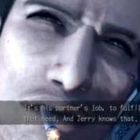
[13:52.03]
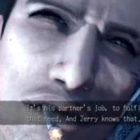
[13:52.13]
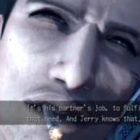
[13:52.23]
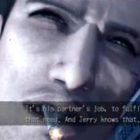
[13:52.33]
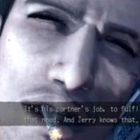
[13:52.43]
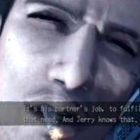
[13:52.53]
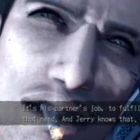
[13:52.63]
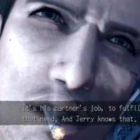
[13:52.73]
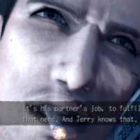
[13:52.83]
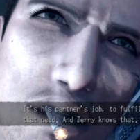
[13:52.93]
It's his
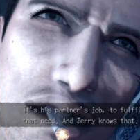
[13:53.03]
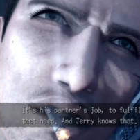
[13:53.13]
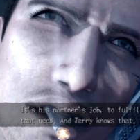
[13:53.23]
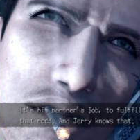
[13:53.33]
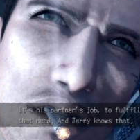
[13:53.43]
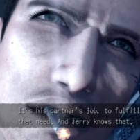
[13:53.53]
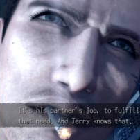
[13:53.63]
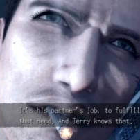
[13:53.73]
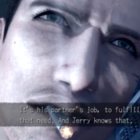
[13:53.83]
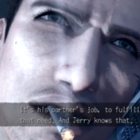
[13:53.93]
partner's job
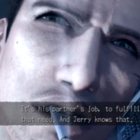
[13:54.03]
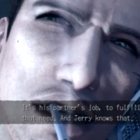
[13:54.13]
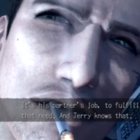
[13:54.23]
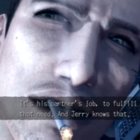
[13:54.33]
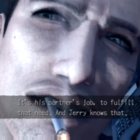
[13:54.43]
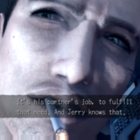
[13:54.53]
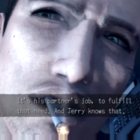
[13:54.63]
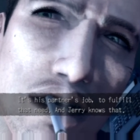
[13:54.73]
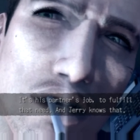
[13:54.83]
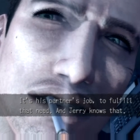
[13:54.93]
to fulfill that
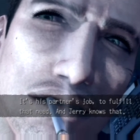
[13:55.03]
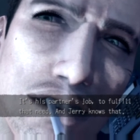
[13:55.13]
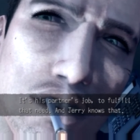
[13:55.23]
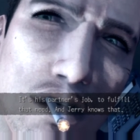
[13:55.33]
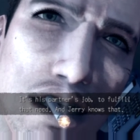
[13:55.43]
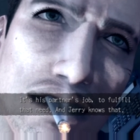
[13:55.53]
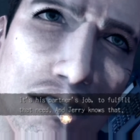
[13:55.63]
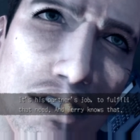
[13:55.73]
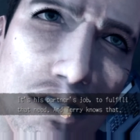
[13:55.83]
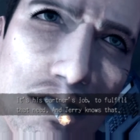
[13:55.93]
need, and
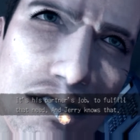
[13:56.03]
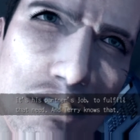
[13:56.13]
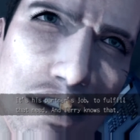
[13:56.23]
Jerry knows